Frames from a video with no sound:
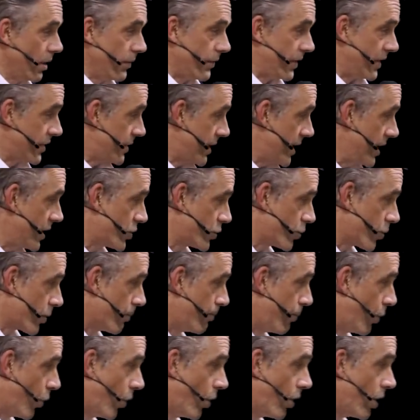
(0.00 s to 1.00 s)
these kids were
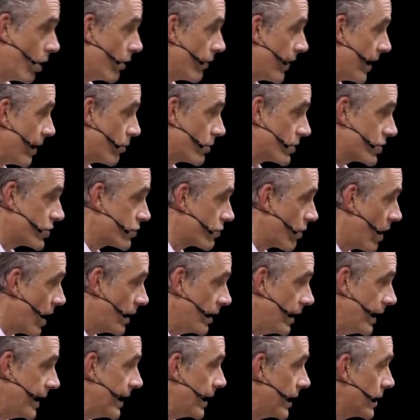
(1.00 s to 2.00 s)
poor, they were
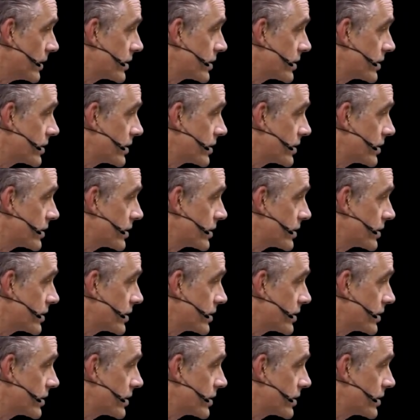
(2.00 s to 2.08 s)
struggling.